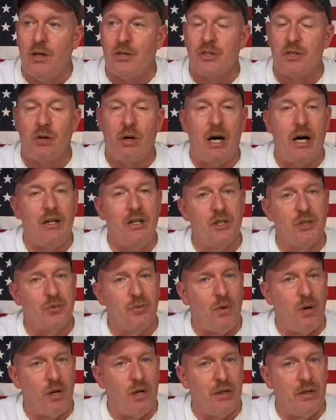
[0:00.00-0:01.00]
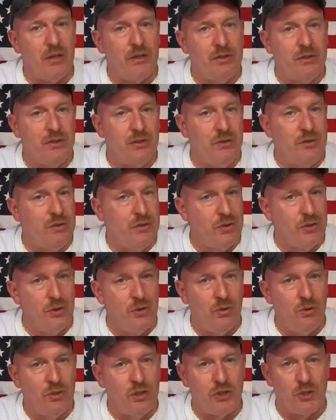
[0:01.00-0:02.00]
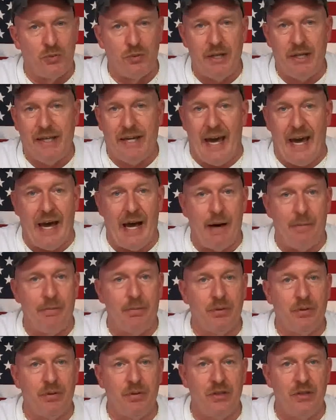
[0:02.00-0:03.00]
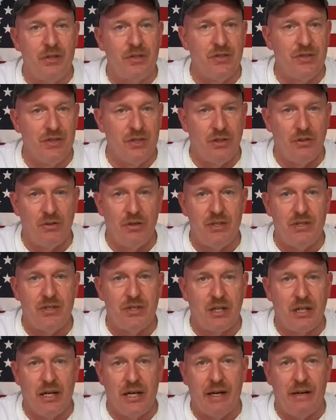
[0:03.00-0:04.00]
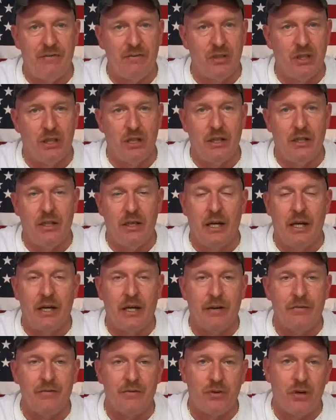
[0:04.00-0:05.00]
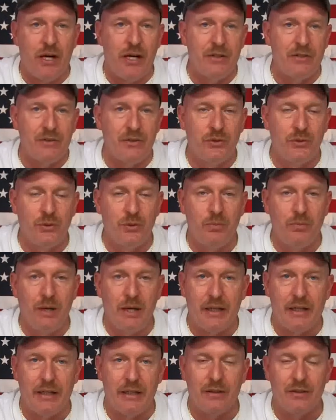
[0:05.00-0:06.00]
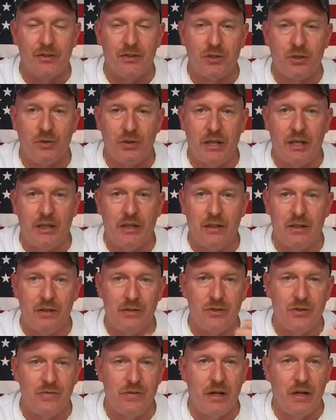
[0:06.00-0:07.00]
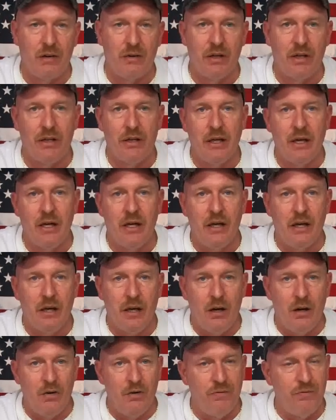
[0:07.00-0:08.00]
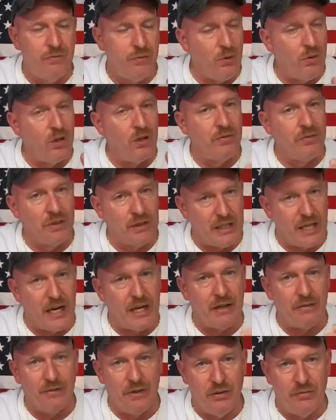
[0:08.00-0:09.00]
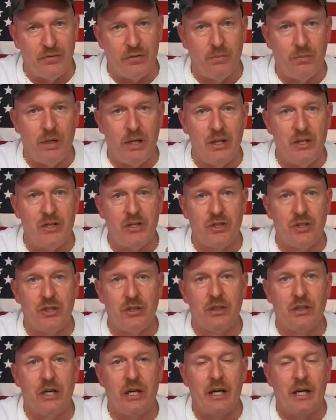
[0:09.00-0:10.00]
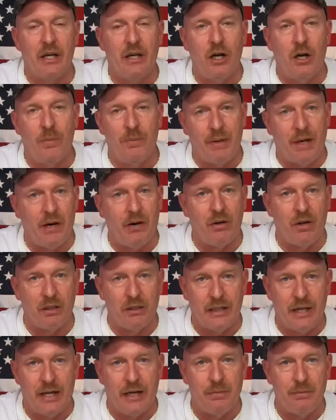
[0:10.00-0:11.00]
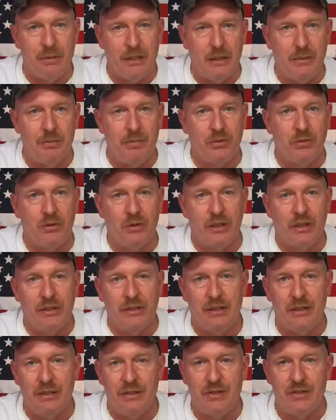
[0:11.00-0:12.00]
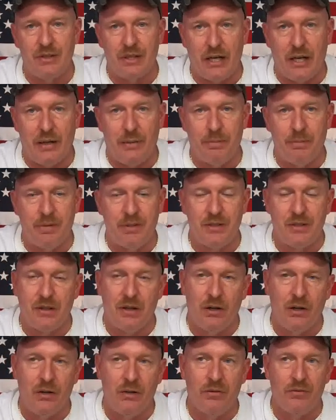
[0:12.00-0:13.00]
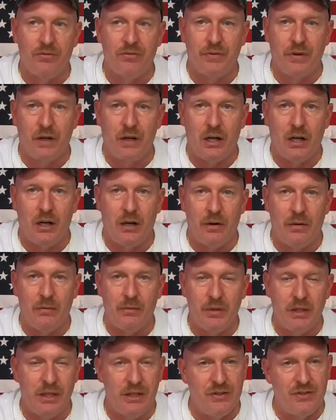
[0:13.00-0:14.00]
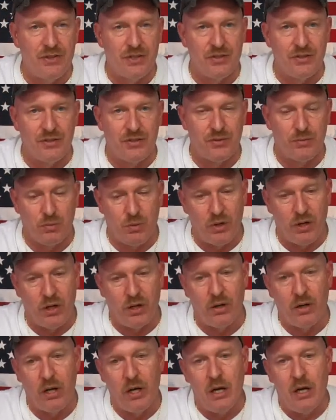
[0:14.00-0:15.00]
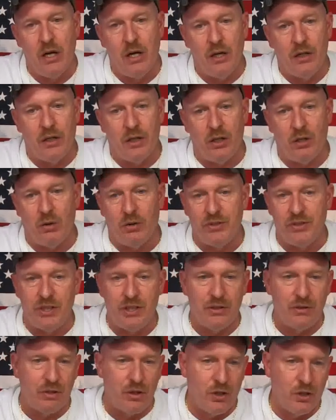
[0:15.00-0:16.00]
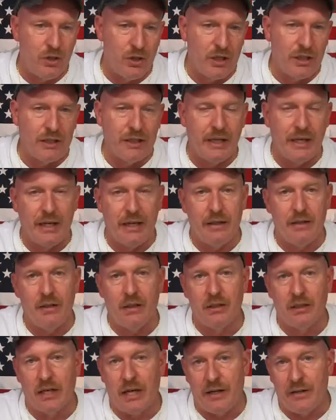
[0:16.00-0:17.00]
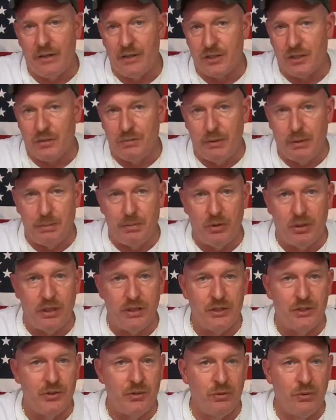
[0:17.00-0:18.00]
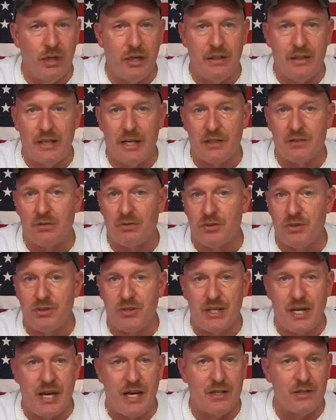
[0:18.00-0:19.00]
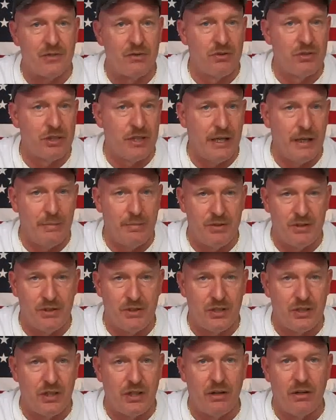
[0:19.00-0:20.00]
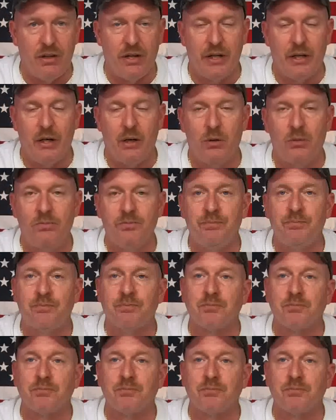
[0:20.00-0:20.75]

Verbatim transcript: So I just wanted to just recap this series that I have done, and I've tried to make it so that it is very full of a lot of information and help out a lot of people in these types of um, instances where, you know, it's either a hurricane. A lot of this can be put into a natural disaster type scenario.